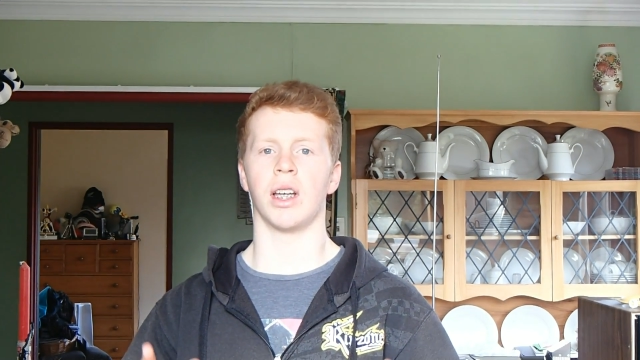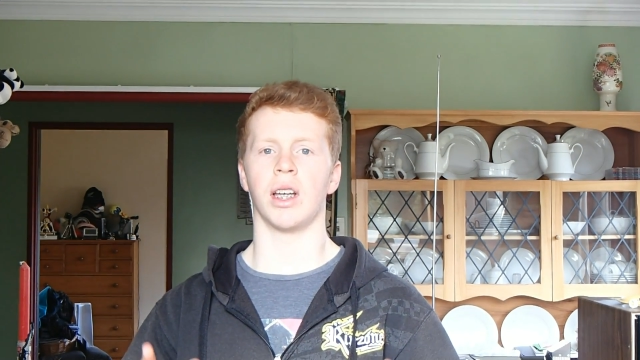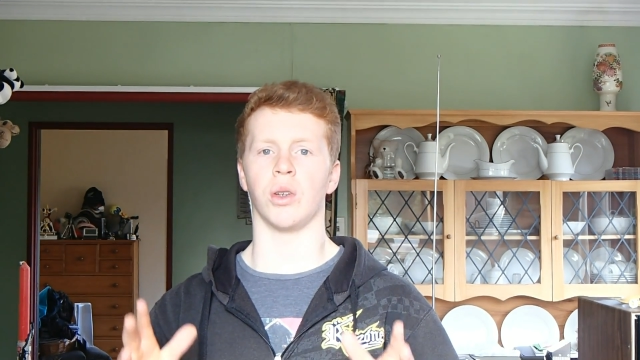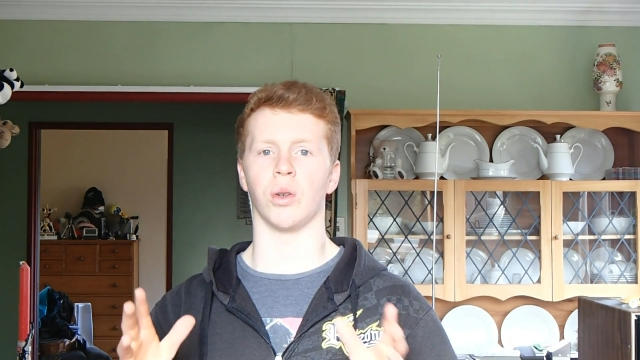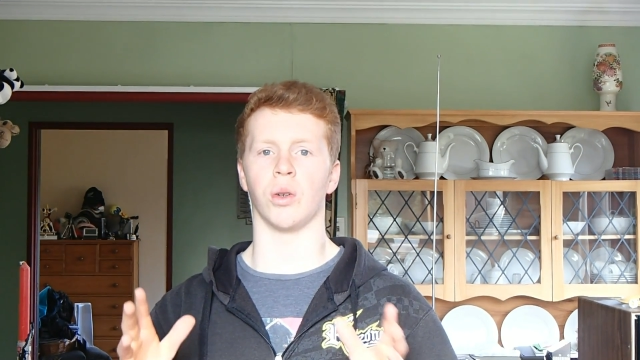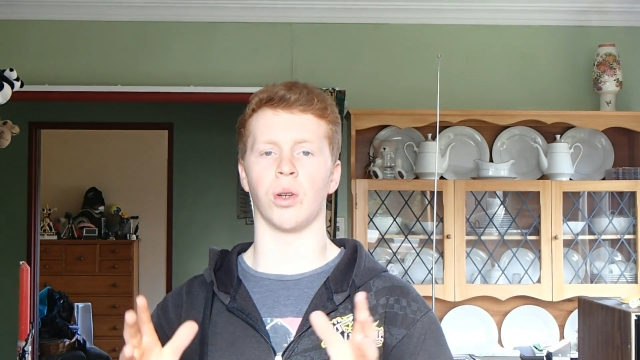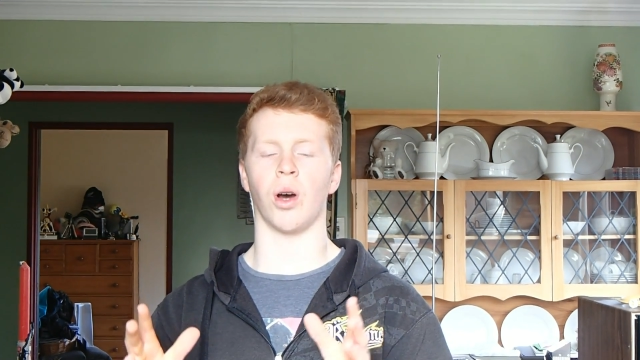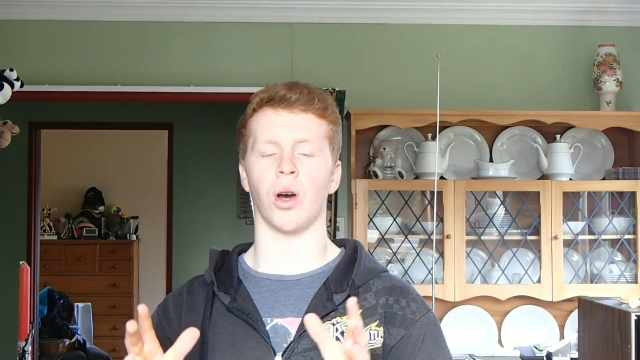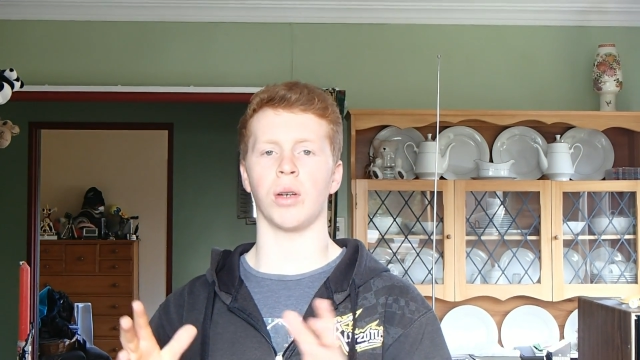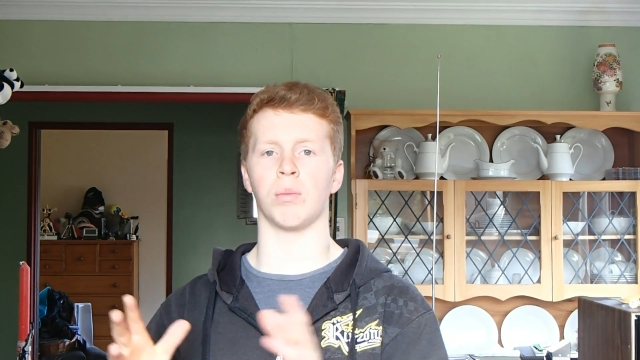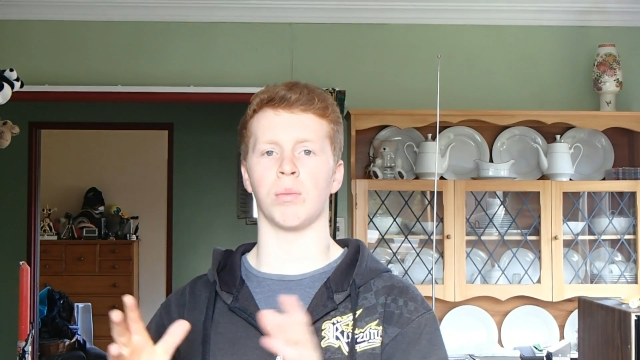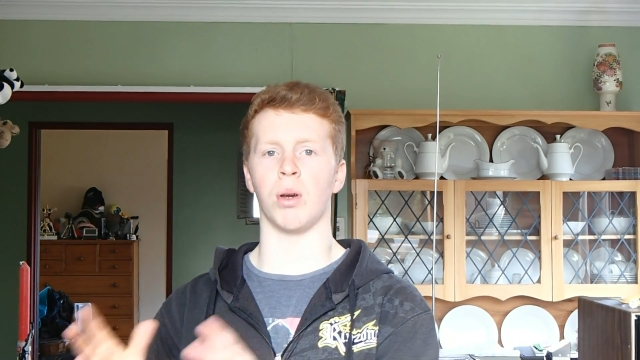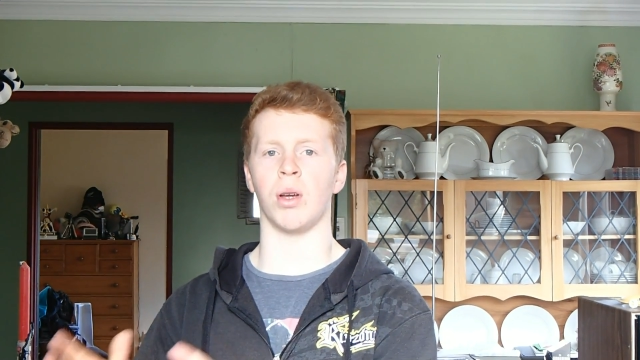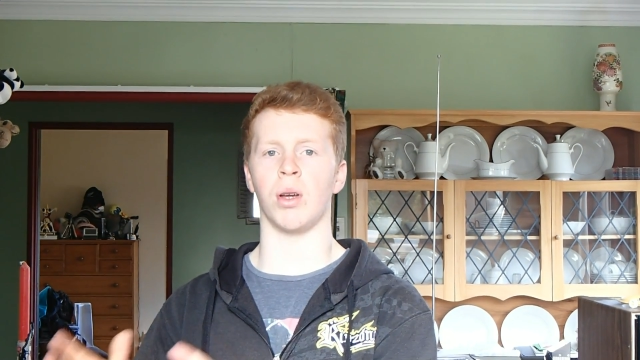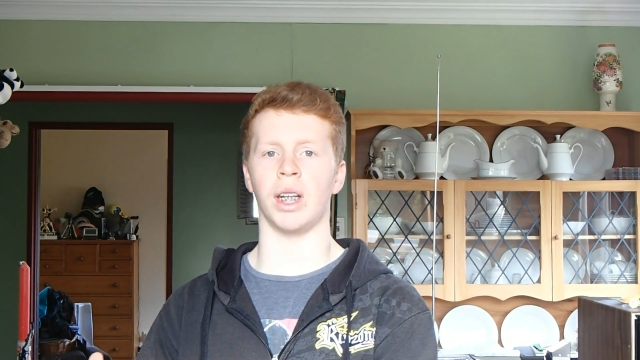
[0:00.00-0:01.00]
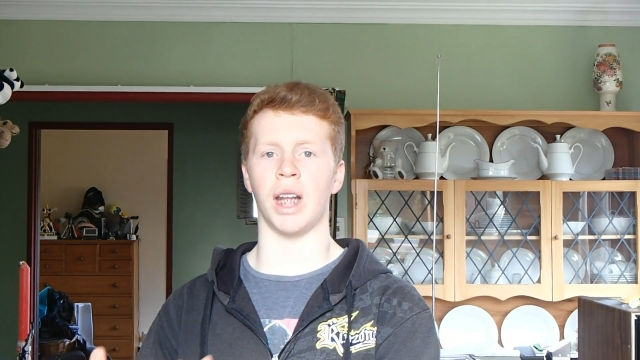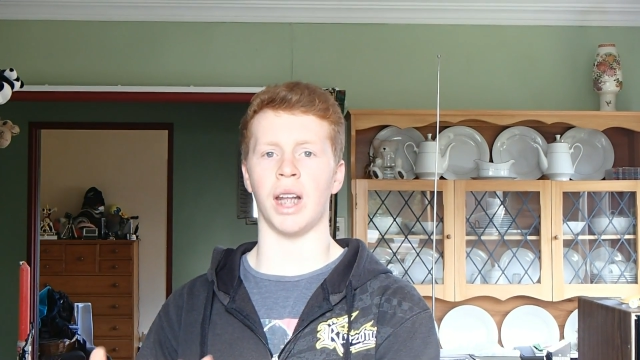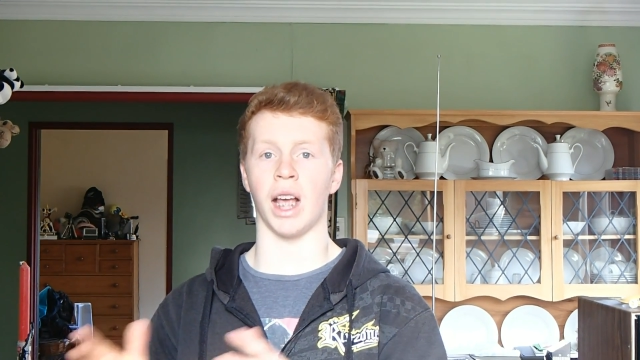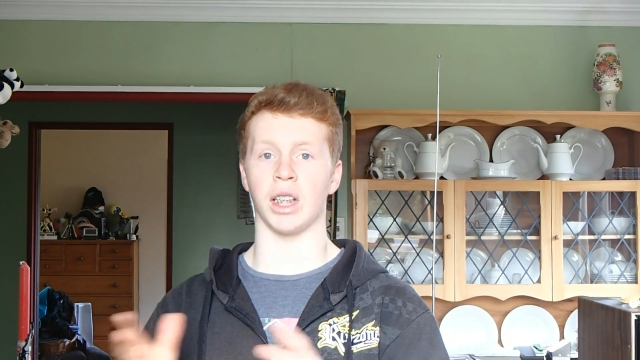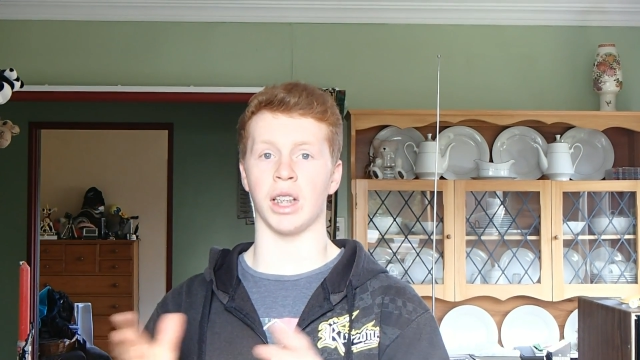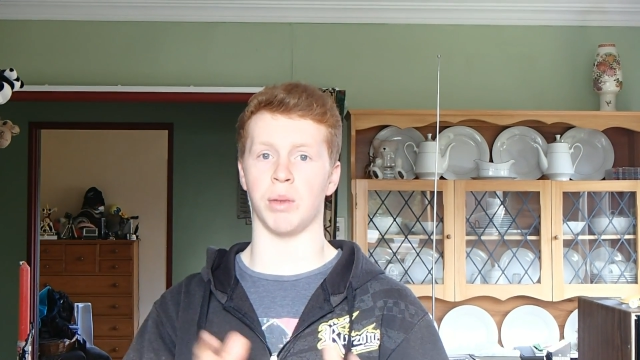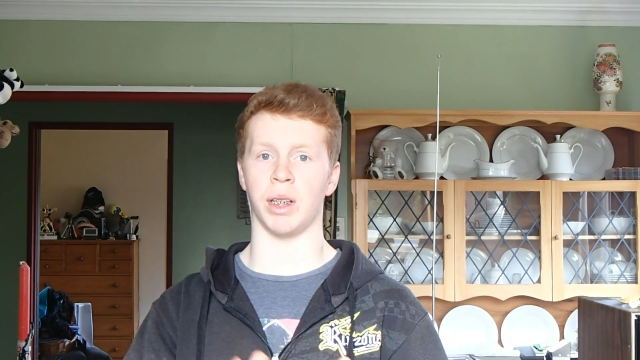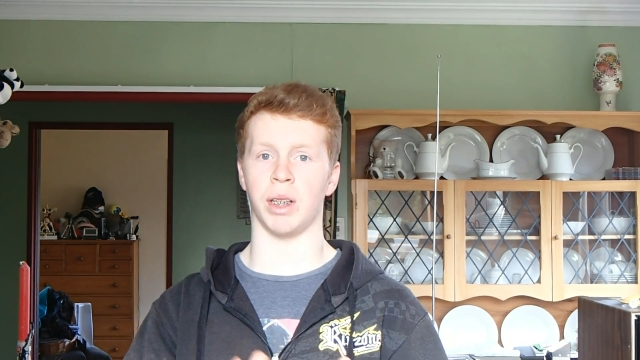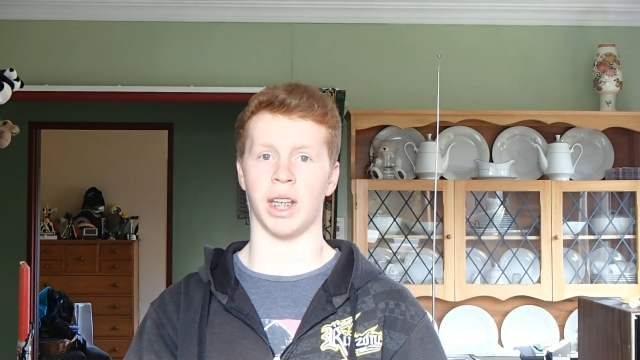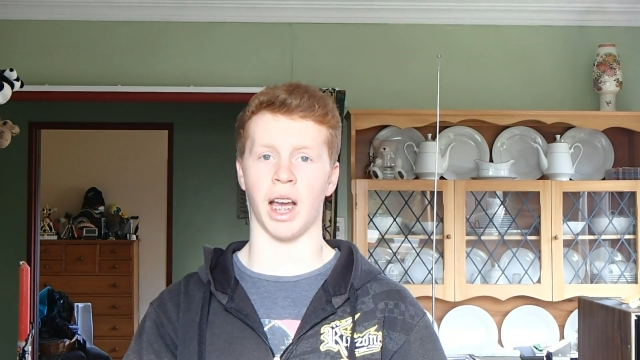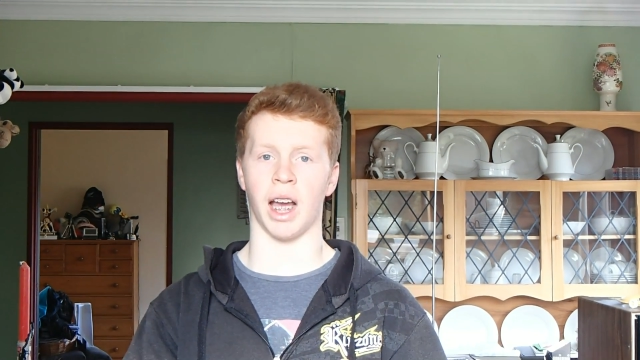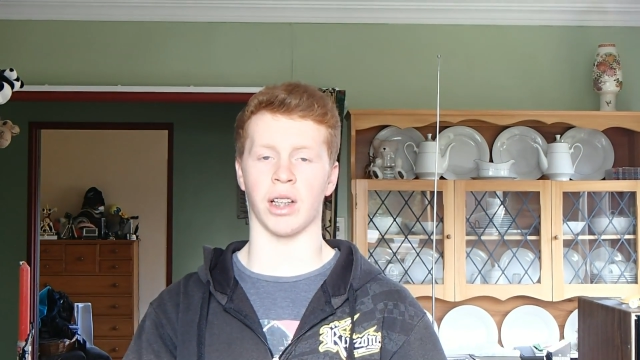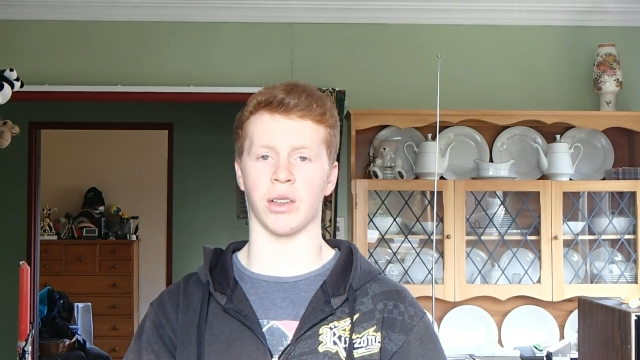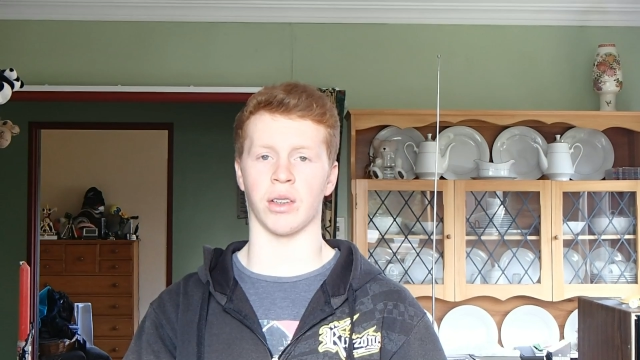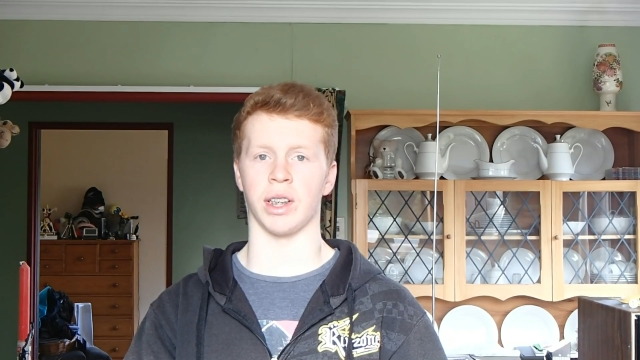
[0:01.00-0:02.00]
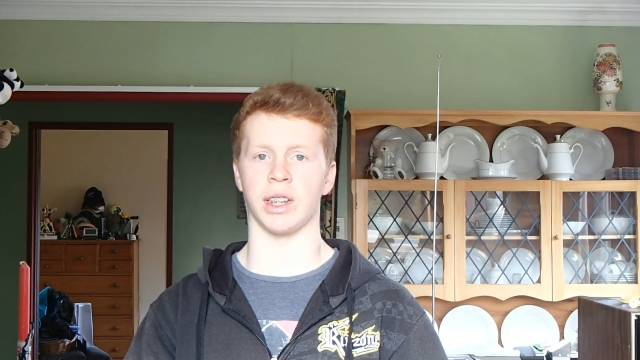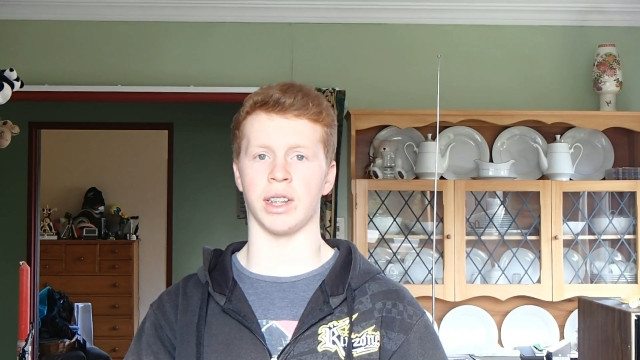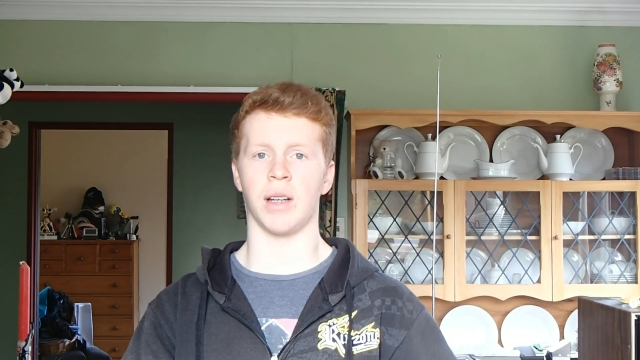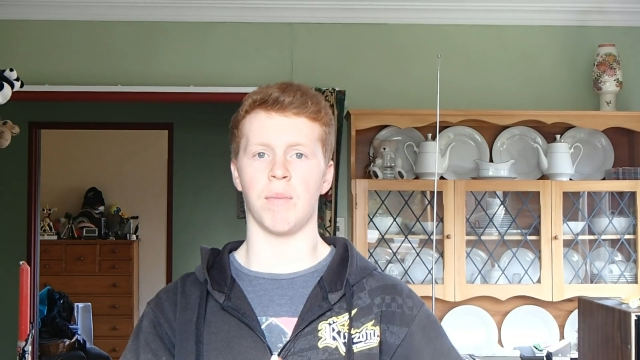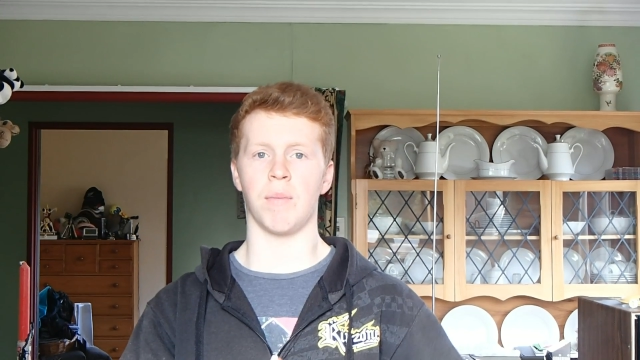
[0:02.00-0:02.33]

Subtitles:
You're not burning as many calories